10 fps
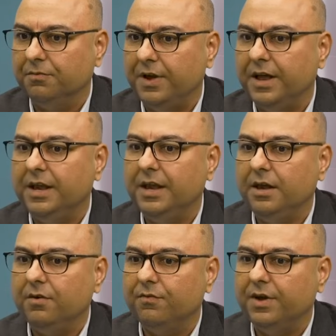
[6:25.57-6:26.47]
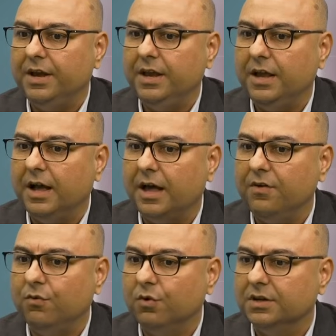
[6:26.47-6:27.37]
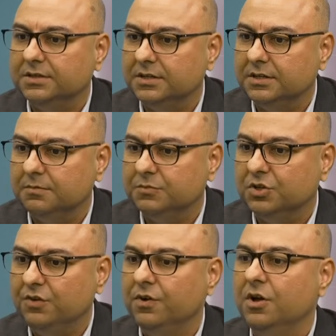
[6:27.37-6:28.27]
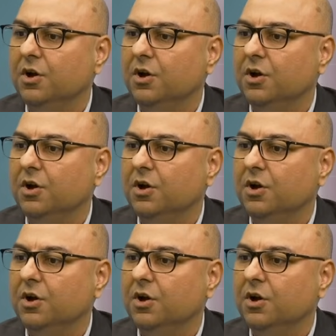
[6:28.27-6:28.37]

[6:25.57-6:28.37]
very, very high focus in terms of